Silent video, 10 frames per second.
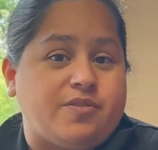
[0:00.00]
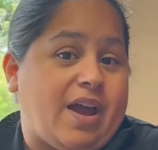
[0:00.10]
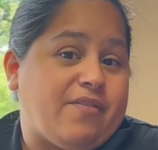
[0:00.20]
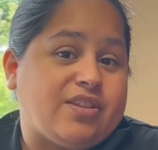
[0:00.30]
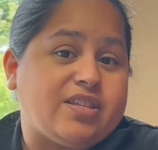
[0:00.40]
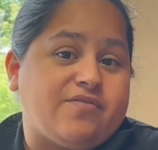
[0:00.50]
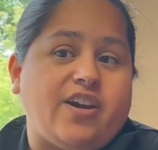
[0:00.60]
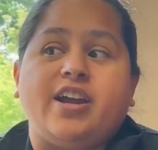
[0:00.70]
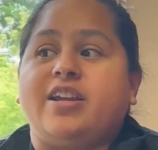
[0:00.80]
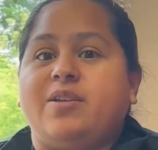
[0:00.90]
everything's
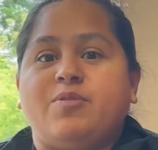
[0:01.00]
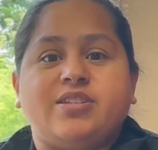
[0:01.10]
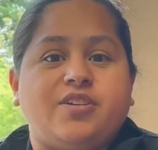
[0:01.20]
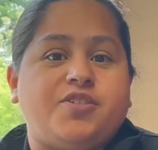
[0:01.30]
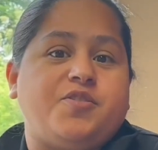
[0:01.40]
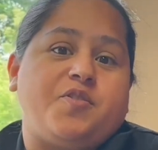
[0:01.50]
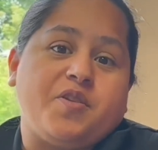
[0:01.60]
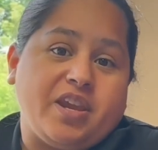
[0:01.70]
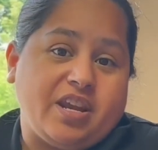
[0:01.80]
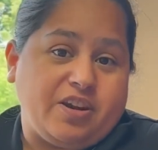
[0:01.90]
fine and we tell you you
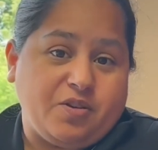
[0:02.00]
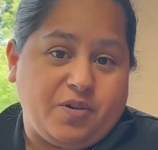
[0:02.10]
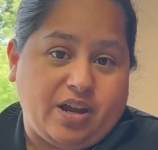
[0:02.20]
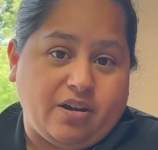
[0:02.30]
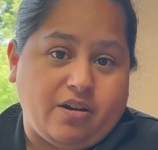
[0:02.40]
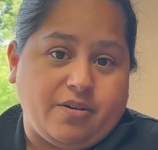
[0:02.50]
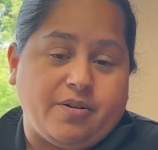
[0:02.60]
need a new night guard.